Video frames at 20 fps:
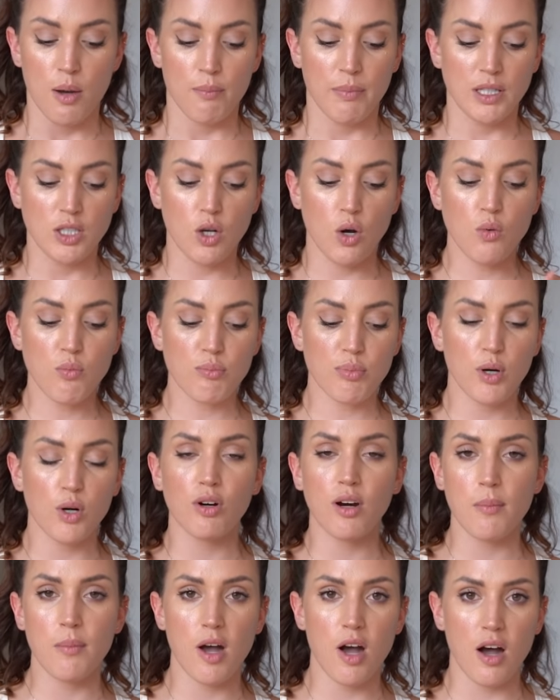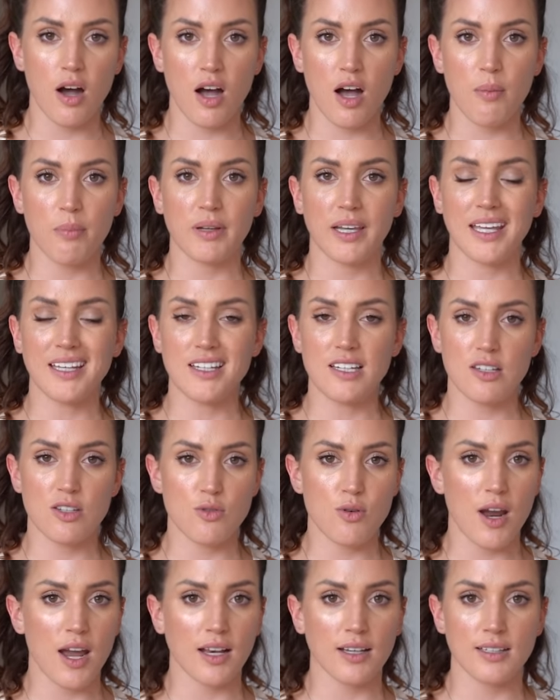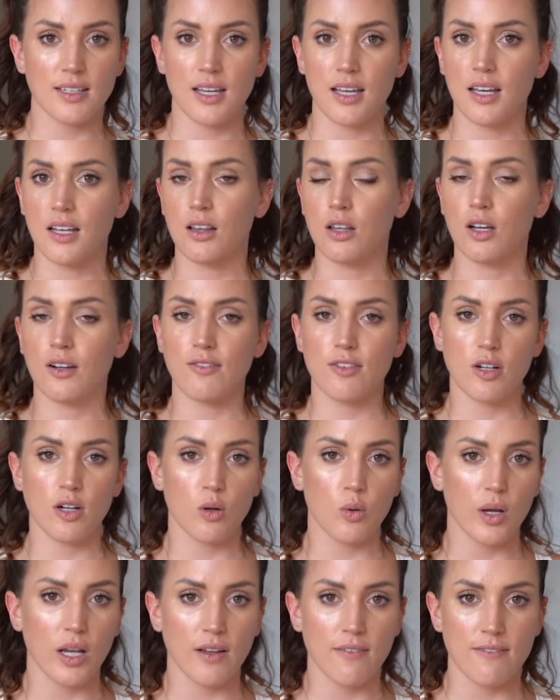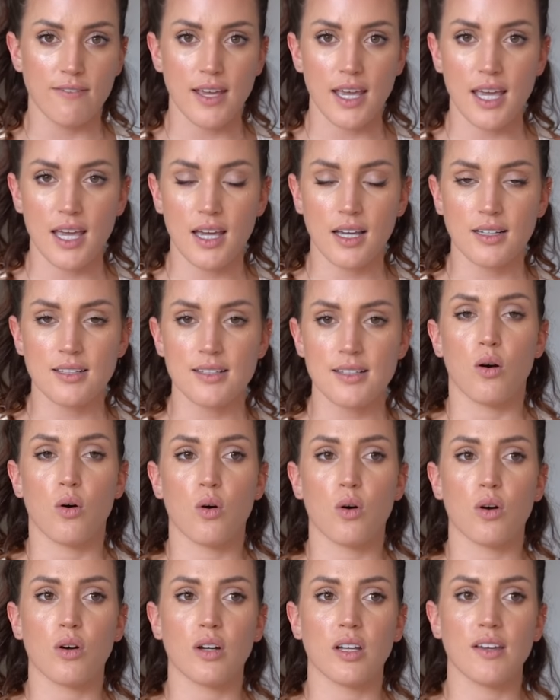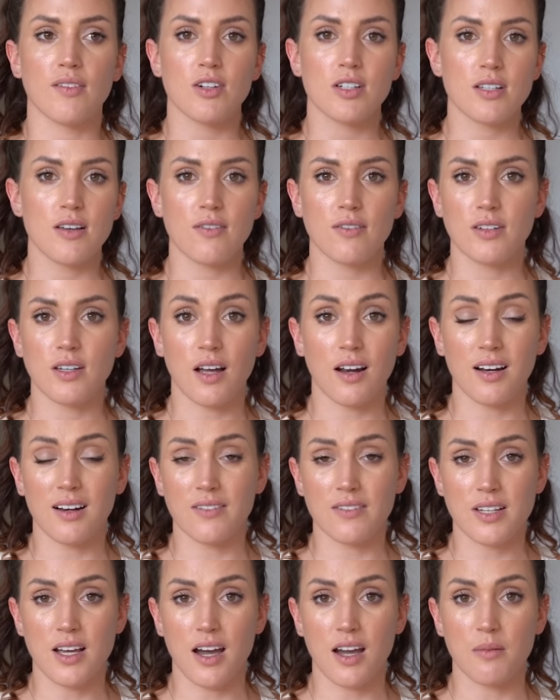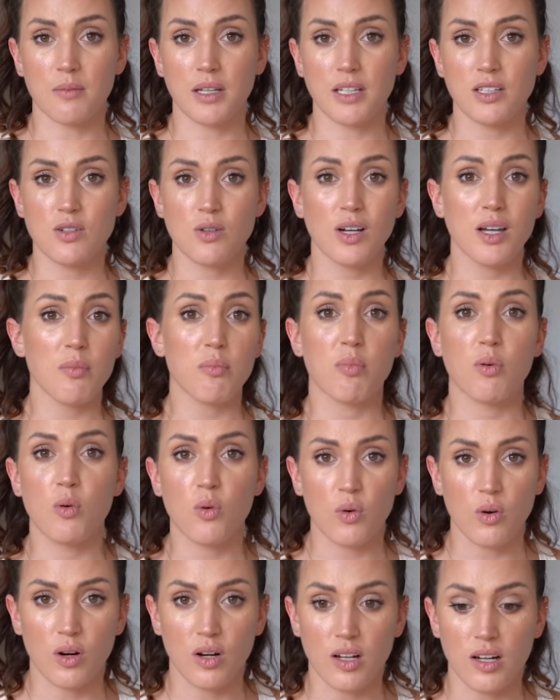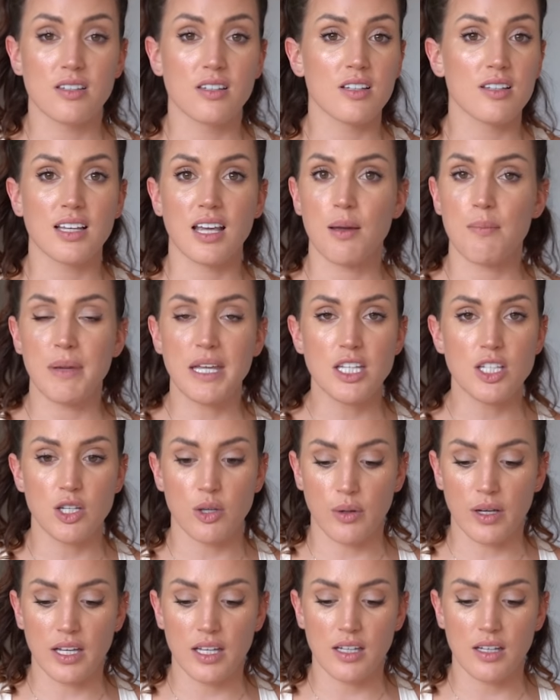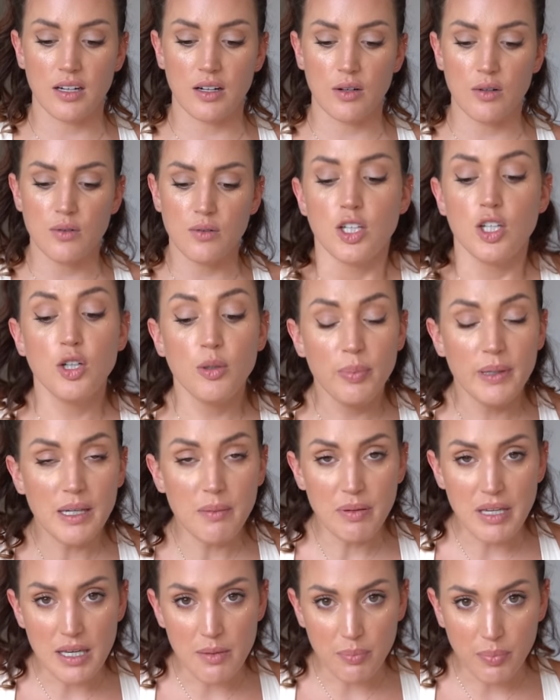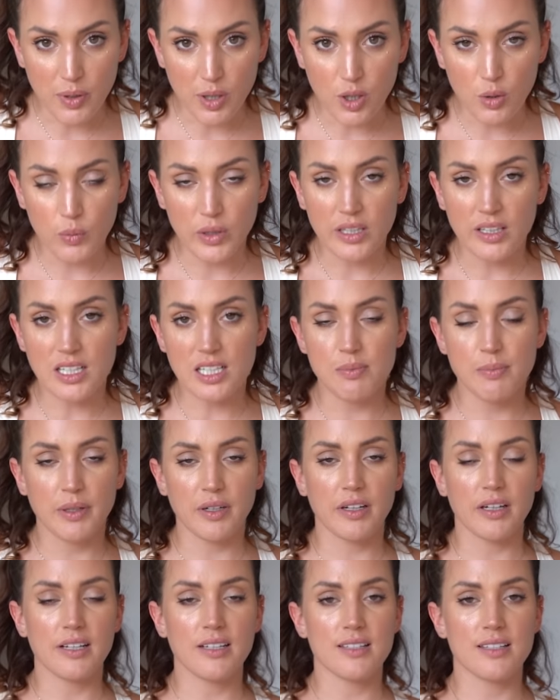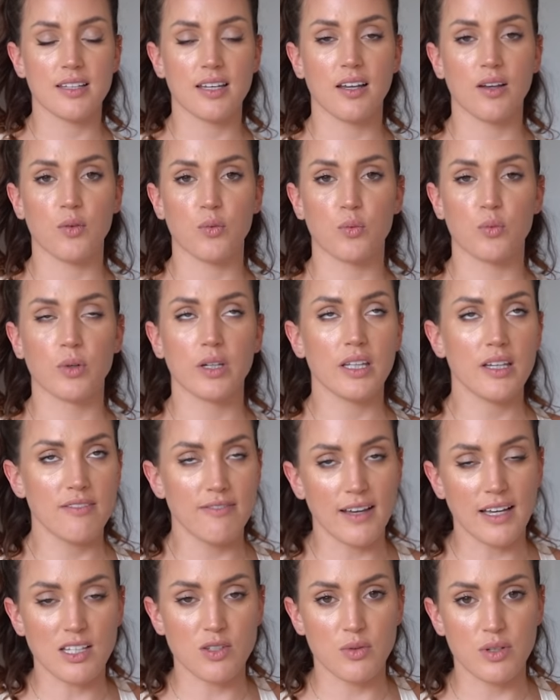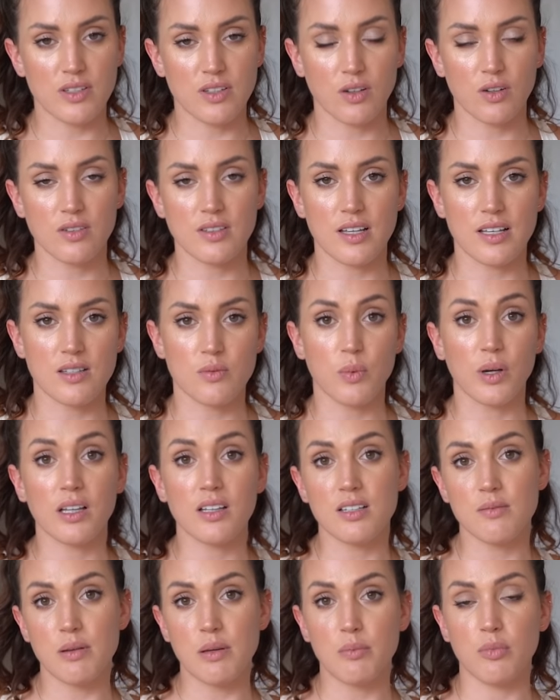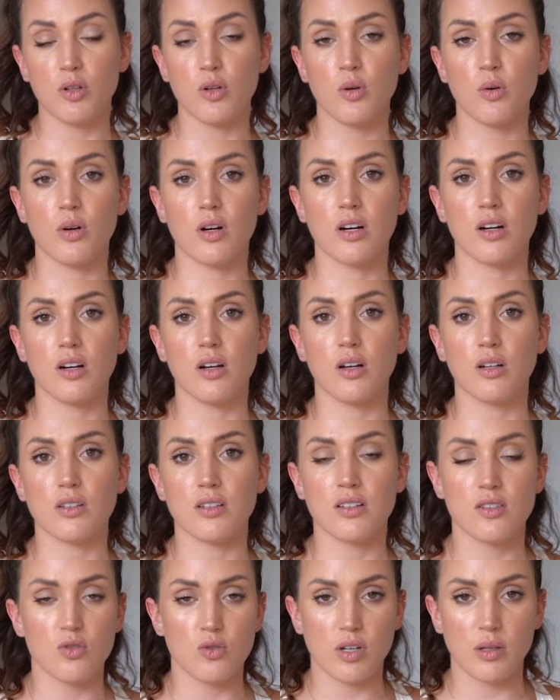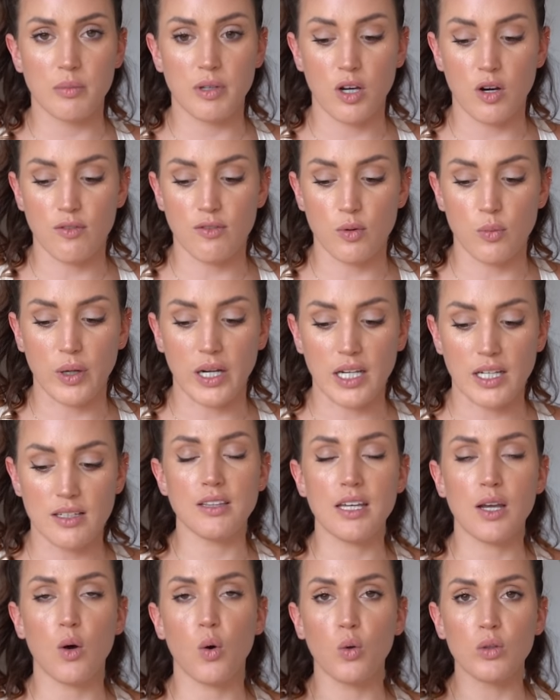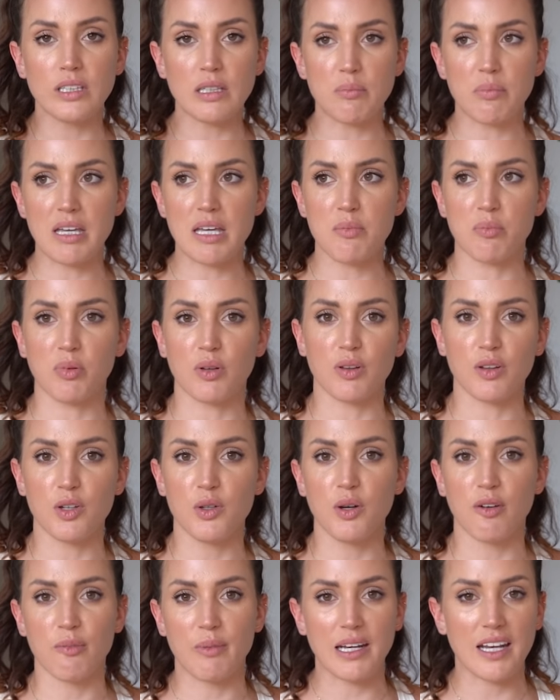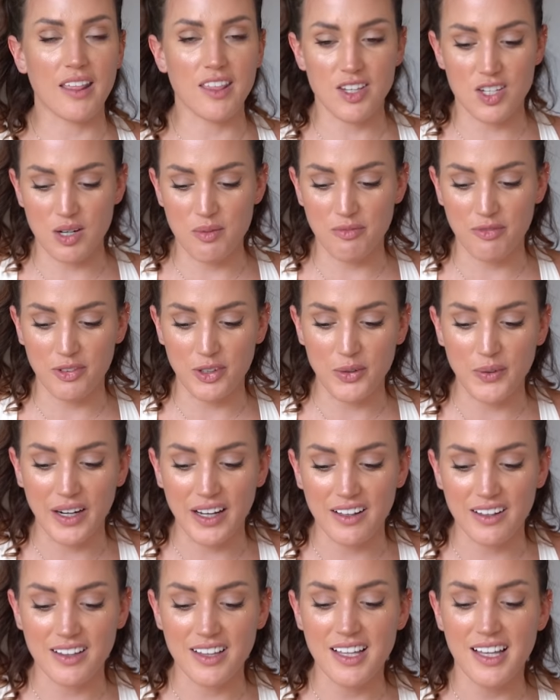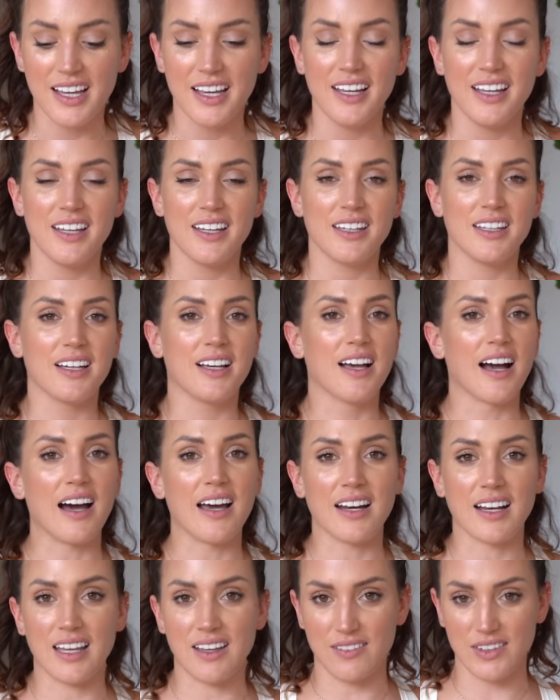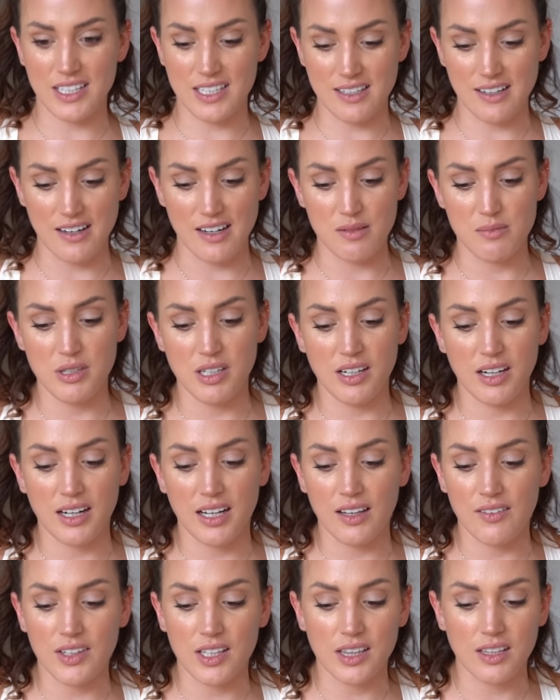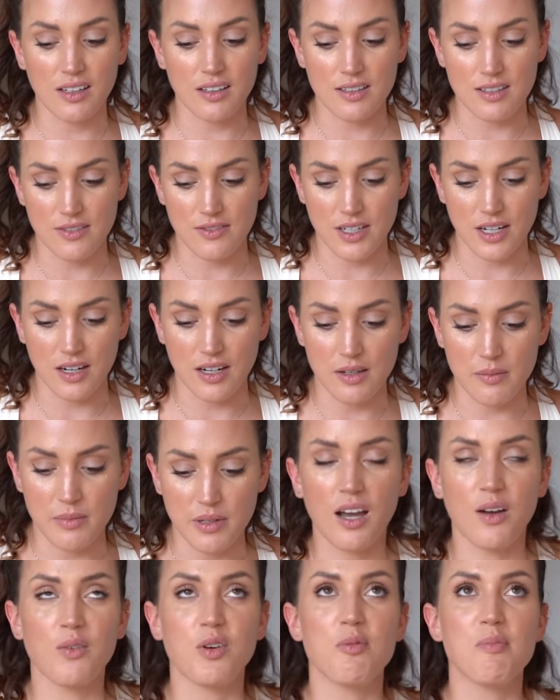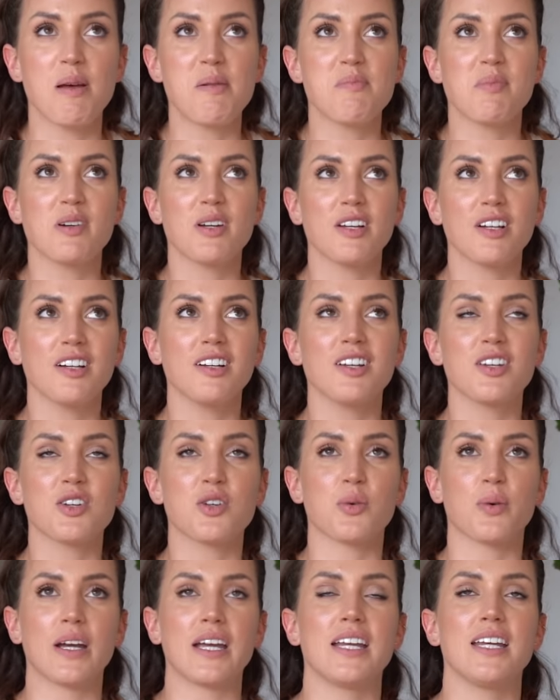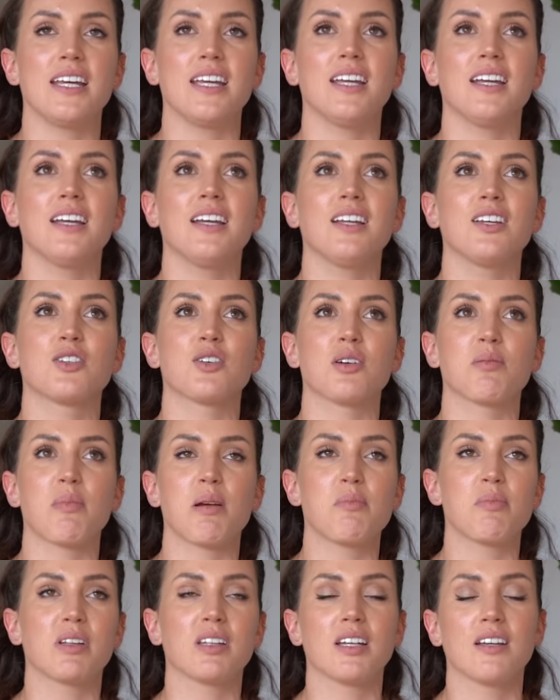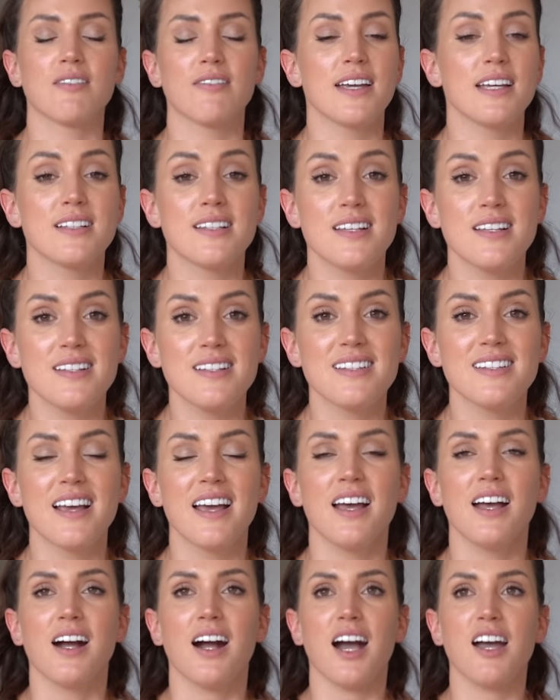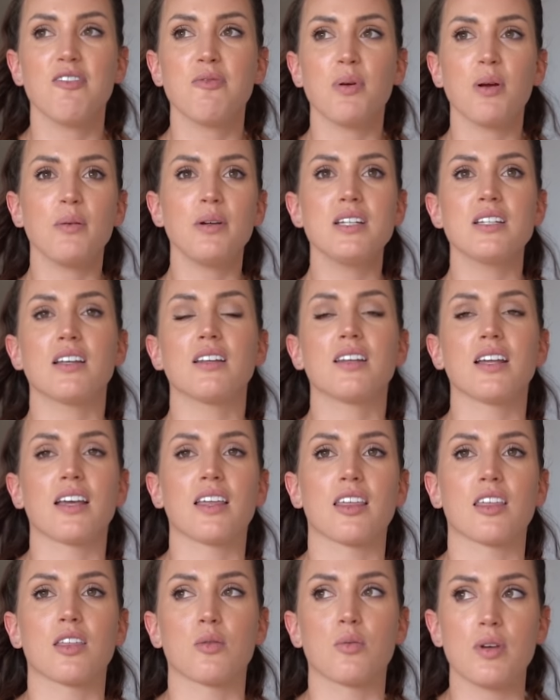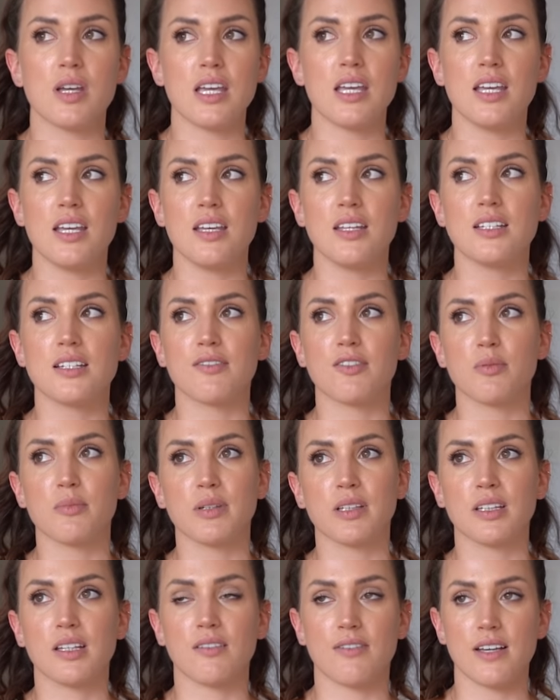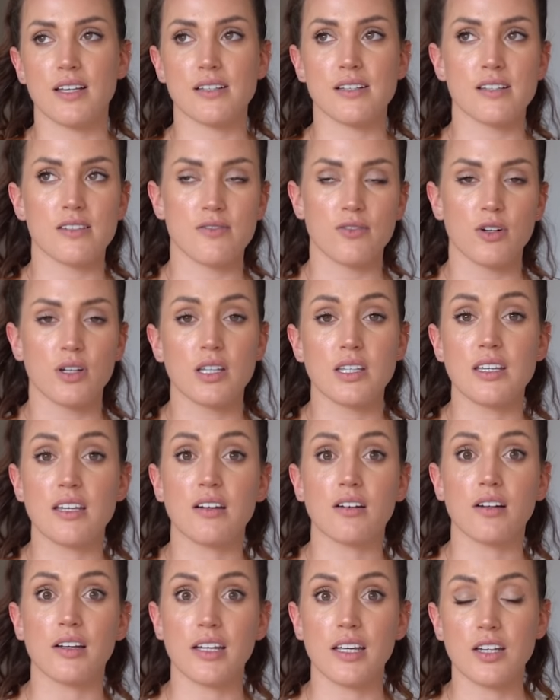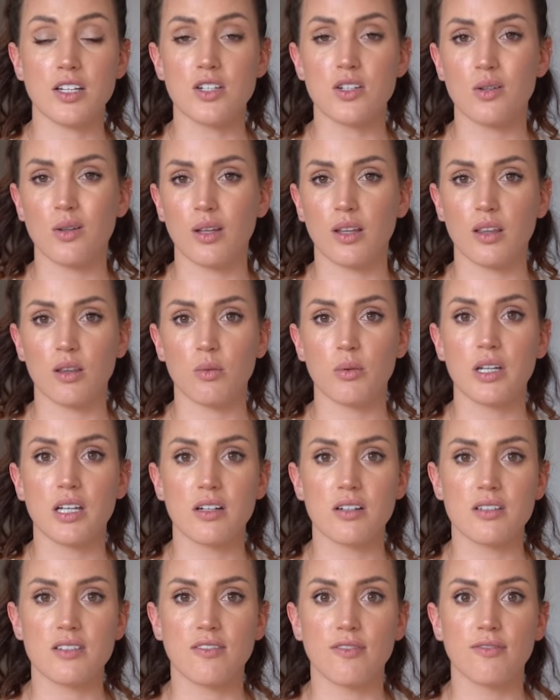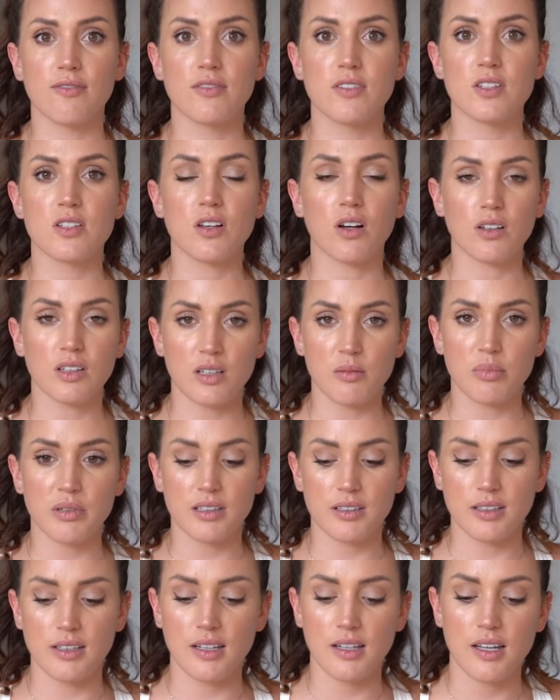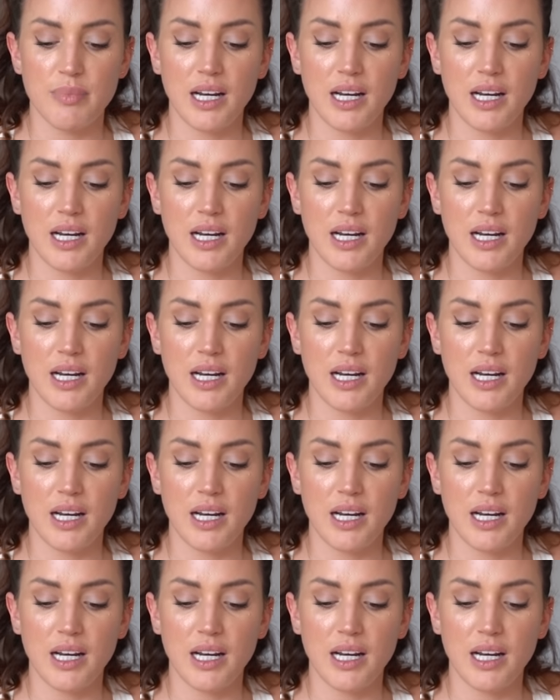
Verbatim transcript: But don't program hop, get distracted, look for a quick fix, or give yourself not enough time. Like, don't get bored. Just commit to it, you know? Newbie people will experience really fast results as well as people who are extremely overweight. The oldie people who have been in the gym for a while, you gotta give it time. You gotta give it lots of time. I remember training during my building phases I've probably done like three different building phases for a year each, so like three years of solid building.